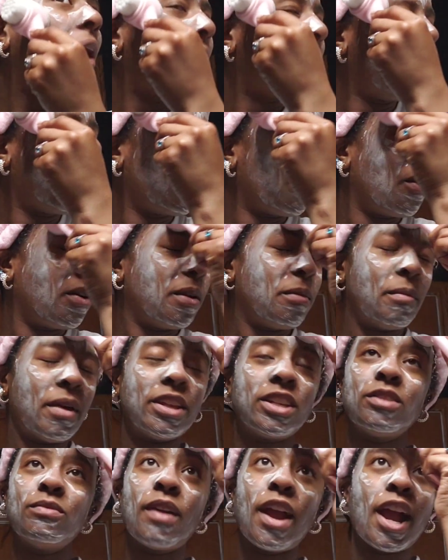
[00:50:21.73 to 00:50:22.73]
y'all gonna
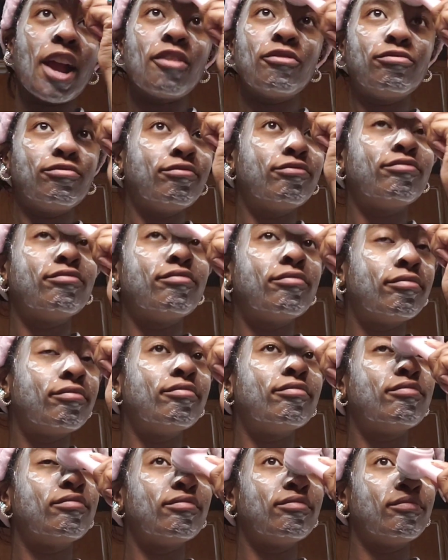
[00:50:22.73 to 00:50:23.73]
mess around.
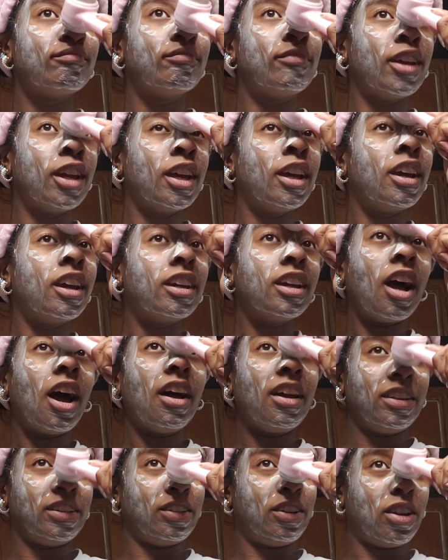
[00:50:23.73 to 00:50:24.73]
Y'all
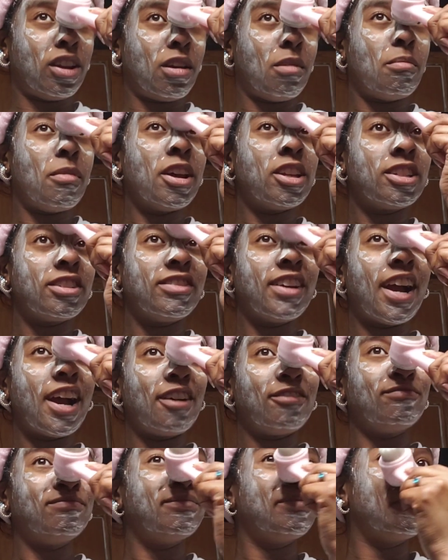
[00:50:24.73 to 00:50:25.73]
is gonna mess
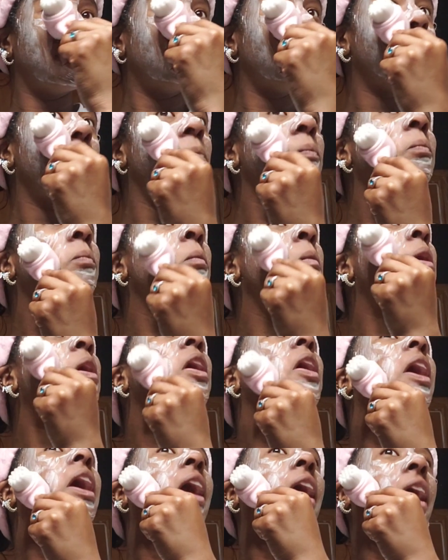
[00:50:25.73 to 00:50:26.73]
around
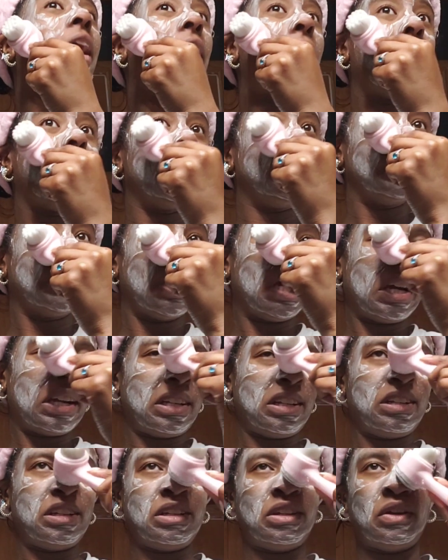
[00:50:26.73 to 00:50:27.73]
in contact
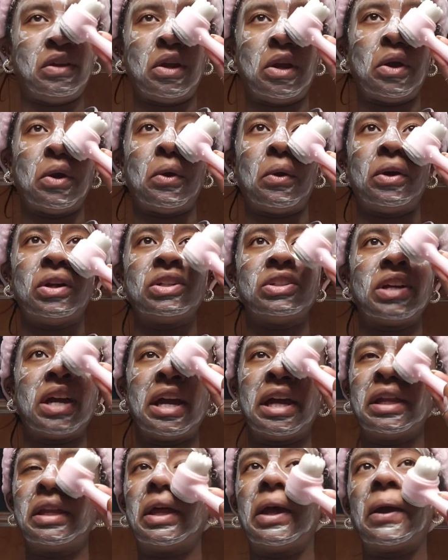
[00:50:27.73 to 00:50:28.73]
or try
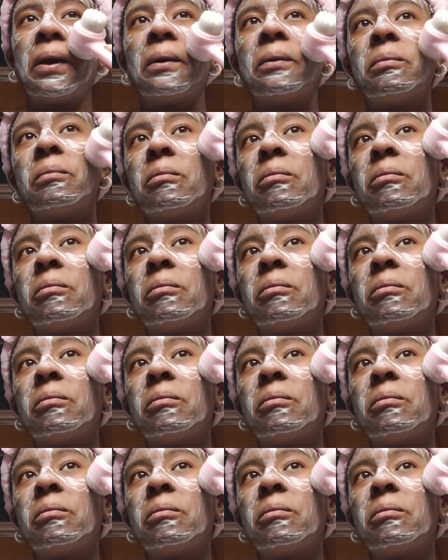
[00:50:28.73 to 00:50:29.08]
and, like,